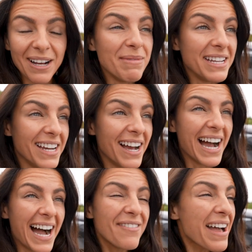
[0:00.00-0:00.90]
I mean,
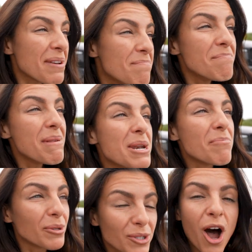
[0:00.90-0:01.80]
I've had
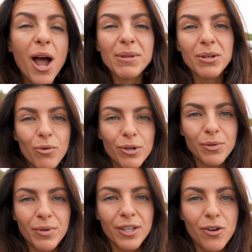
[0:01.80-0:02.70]
minimal time in the
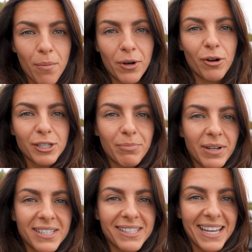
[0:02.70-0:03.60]
water with common
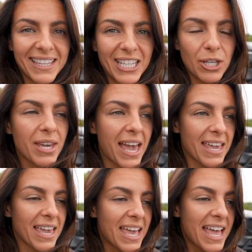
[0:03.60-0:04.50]
octopus in the UK,